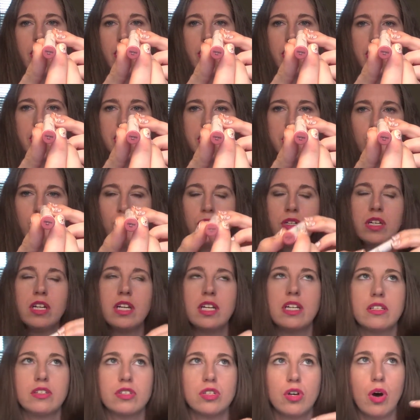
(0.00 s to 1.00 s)
This one
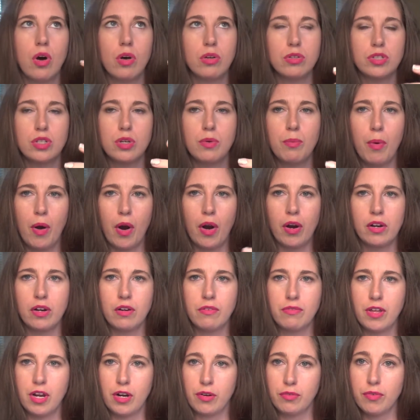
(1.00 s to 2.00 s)
is also part
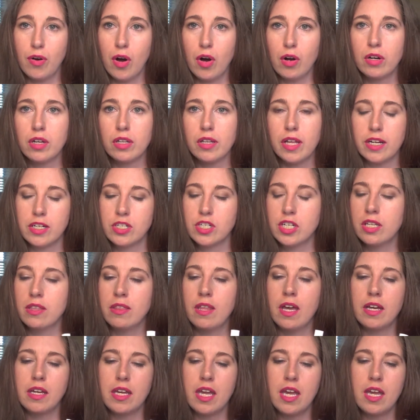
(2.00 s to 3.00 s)
of their fall collection
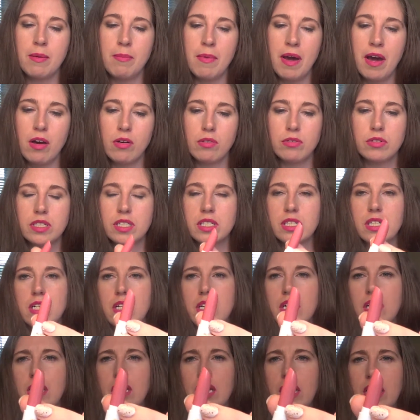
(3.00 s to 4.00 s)
that came out.
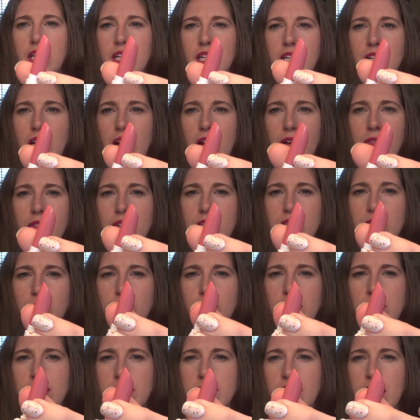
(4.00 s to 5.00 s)
And again, this
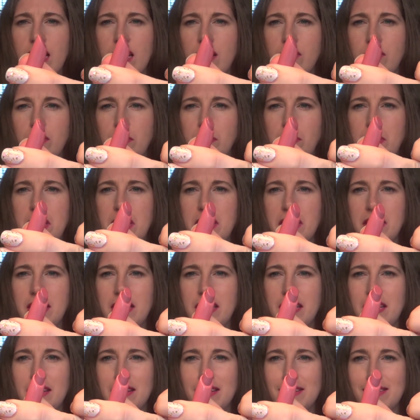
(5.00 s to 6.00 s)
one is kind of a
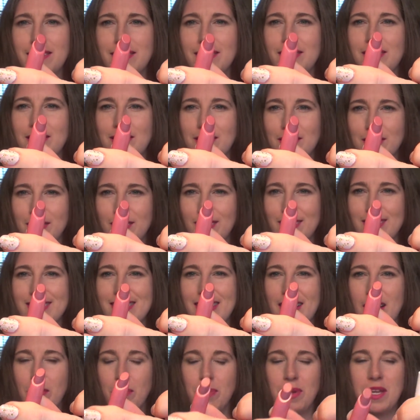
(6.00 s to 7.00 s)
pinky, looks
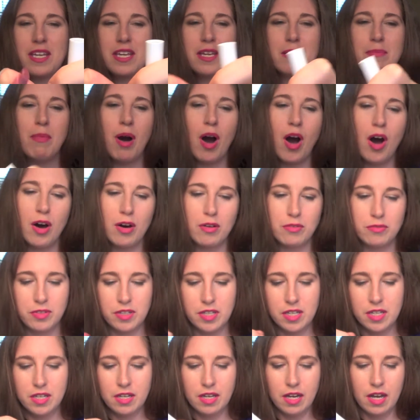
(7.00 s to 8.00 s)
like a pinky mauve.
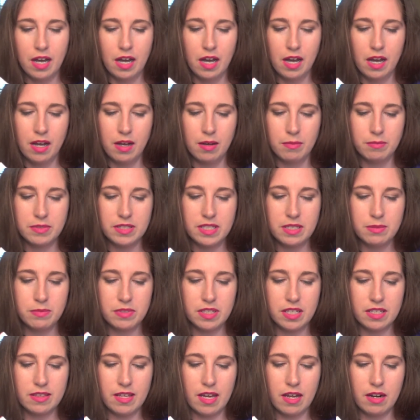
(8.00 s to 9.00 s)
Seems
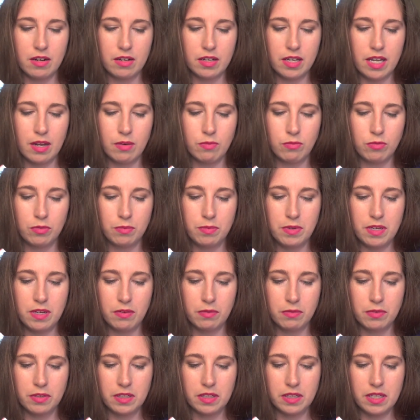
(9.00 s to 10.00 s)
like that, again, will be a
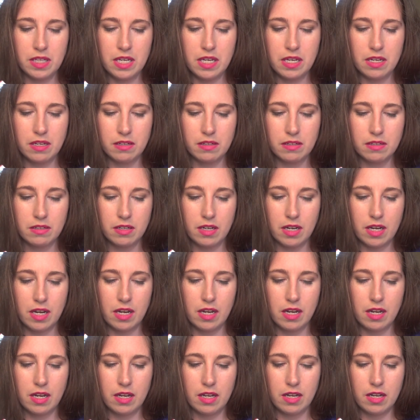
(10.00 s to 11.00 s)
really
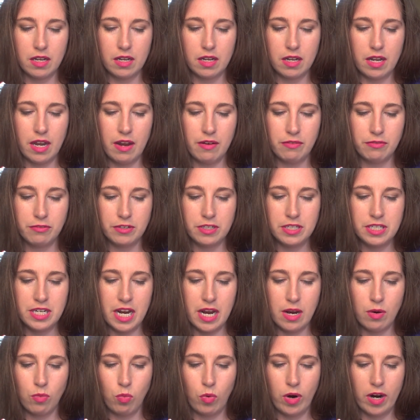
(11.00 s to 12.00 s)

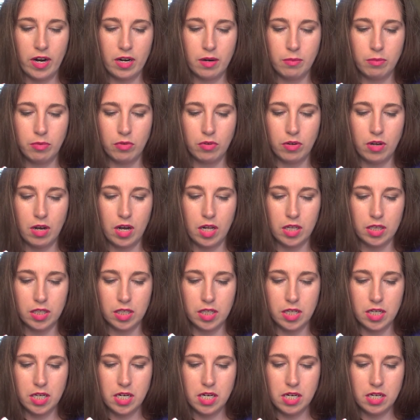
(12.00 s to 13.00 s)
everyday wearable
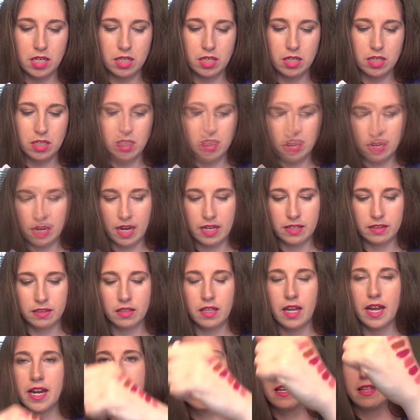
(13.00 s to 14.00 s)
color, and I
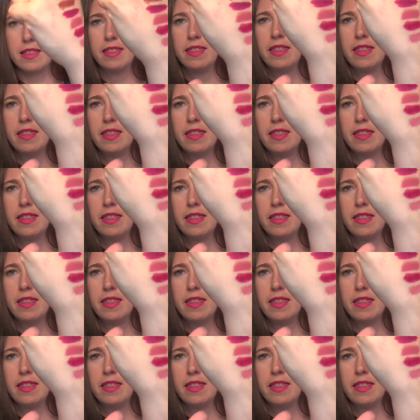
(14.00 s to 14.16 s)
like